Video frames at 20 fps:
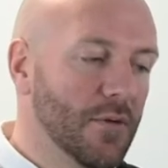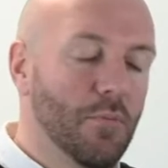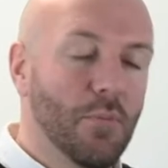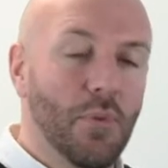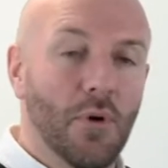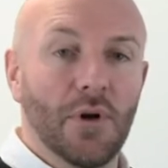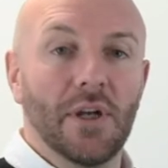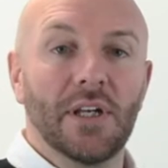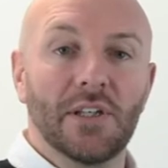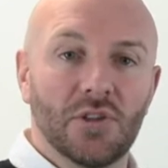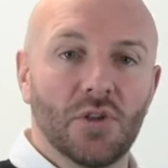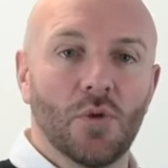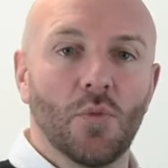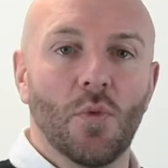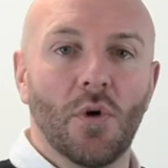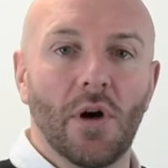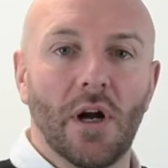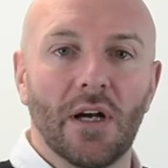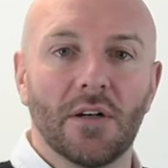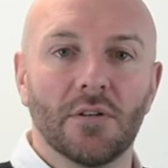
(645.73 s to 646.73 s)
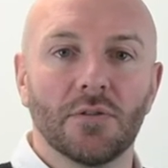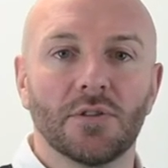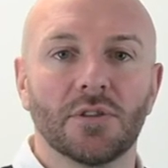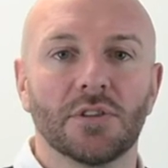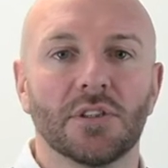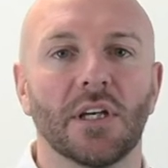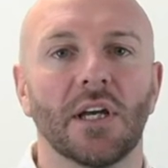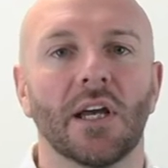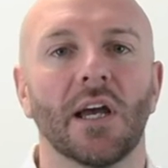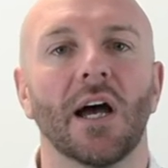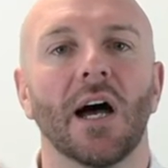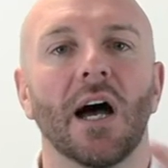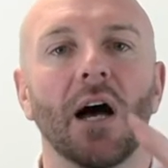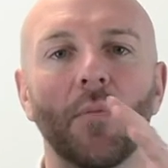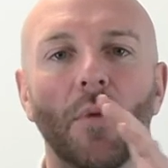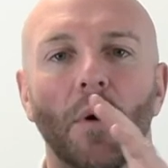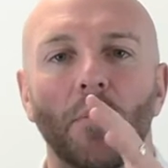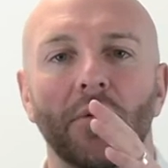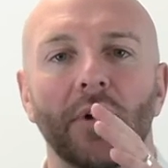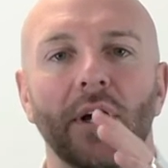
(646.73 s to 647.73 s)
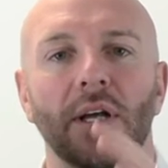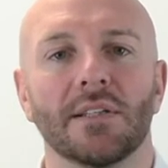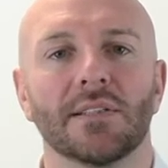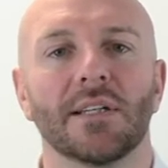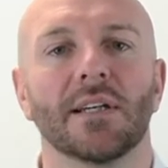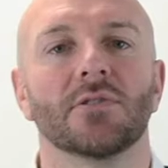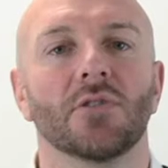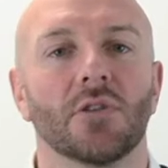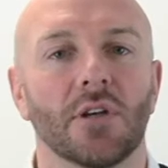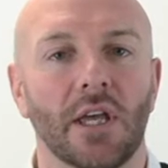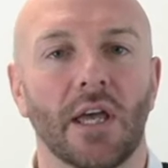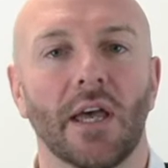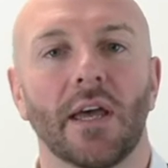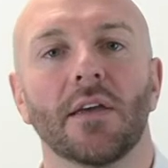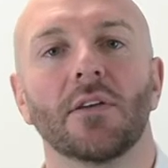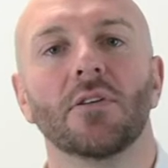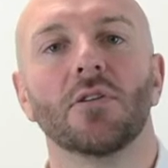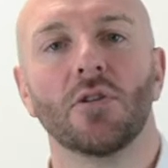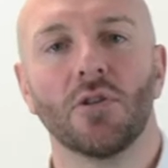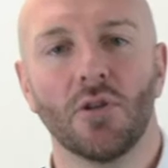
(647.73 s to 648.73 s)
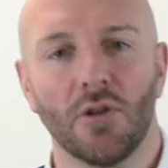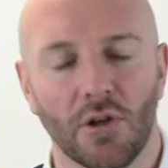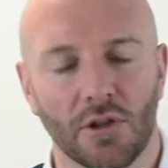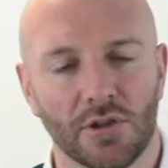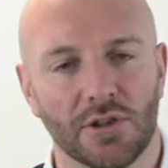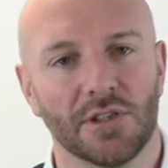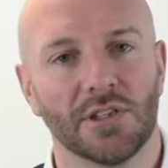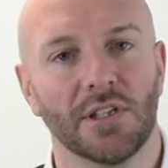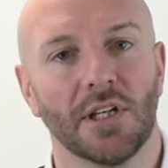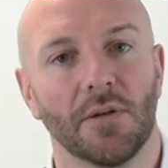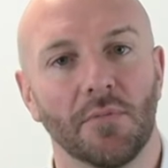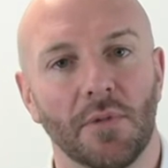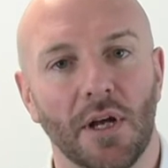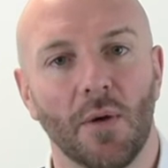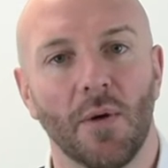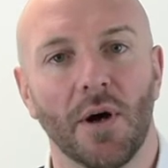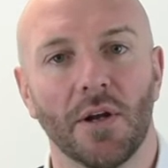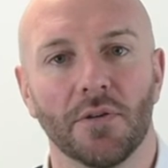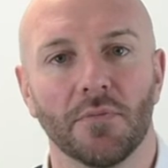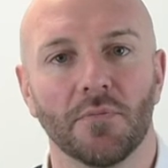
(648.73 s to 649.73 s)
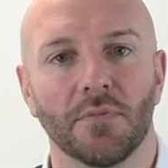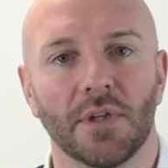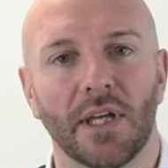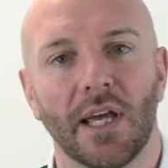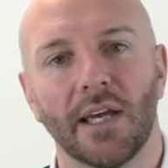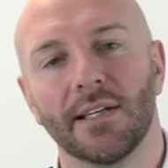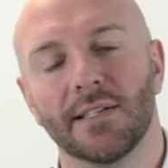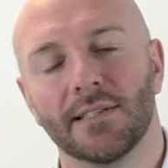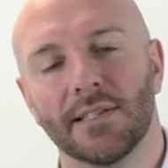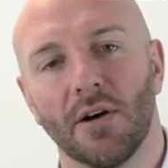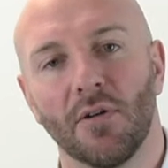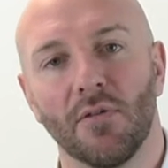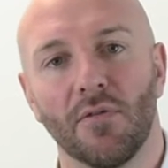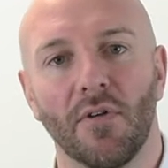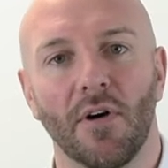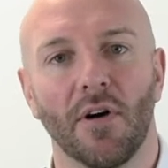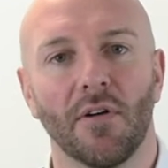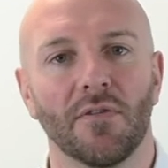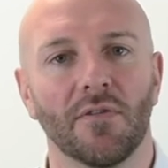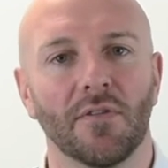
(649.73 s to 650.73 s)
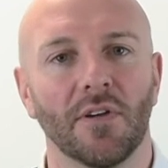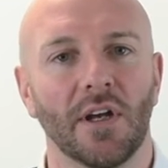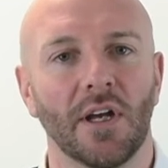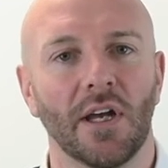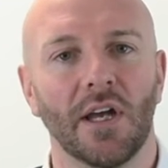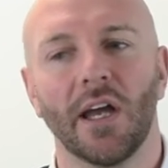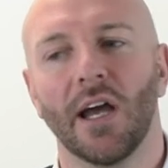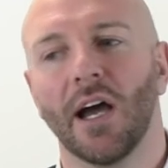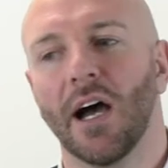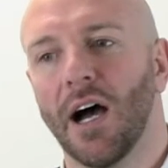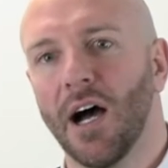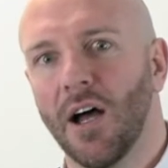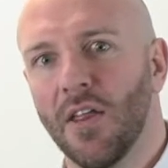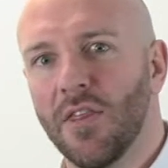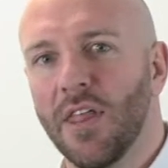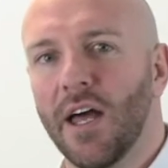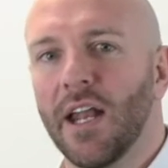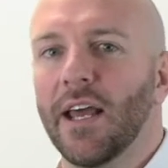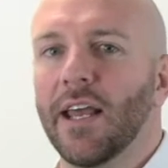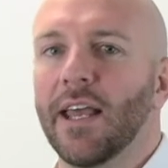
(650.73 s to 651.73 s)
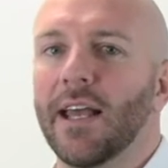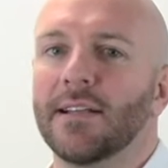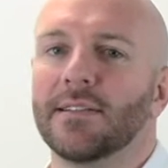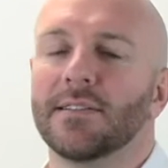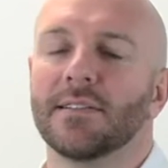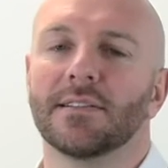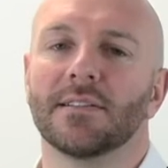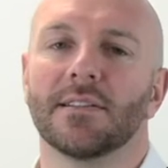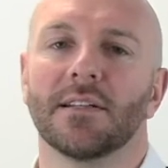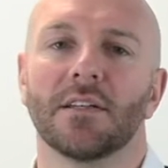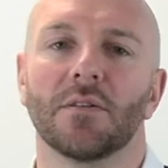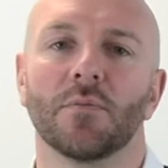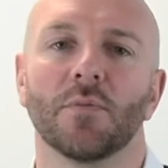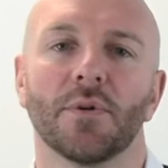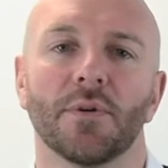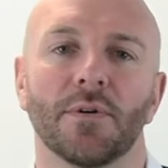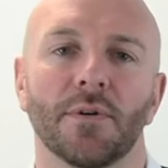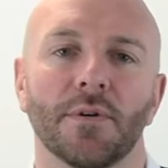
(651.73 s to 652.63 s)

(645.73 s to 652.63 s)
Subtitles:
put it somewhere else, and my brain says, okay, you can go to sleep now, Adam, get yourself off. And then I get to sleep.